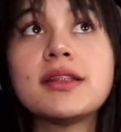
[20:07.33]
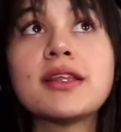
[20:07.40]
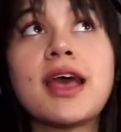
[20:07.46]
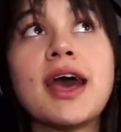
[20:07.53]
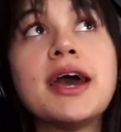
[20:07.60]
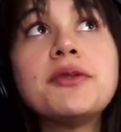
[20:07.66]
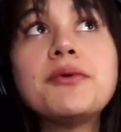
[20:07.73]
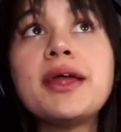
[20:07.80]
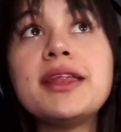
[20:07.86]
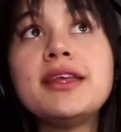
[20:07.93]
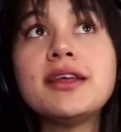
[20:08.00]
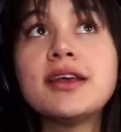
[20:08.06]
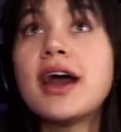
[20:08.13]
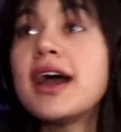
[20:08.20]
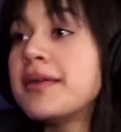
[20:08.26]
do I need
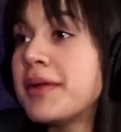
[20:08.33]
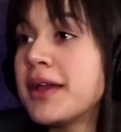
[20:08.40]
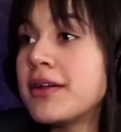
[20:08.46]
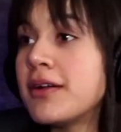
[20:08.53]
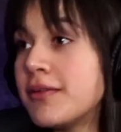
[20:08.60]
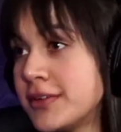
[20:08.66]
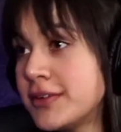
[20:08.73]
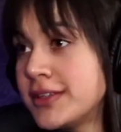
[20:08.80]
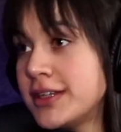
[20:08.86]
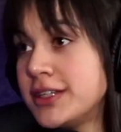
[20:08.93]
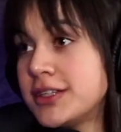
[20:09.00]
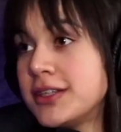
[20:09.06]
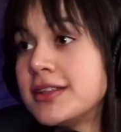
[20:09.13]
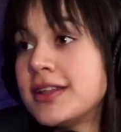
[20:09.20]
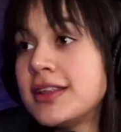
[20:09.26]
to guide my
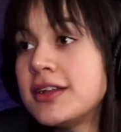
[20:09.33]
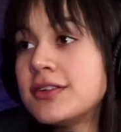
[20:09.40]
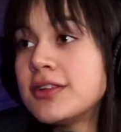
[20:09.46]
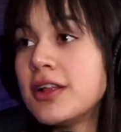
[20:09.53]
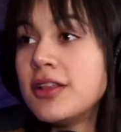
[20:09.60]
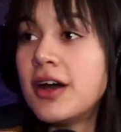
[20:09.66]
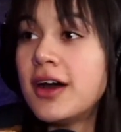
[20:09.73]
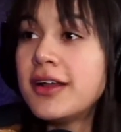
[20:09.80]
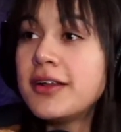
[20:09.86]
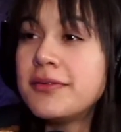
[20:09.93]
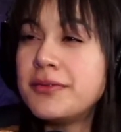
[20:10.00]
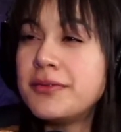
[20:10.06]
conversations? And there's a lot of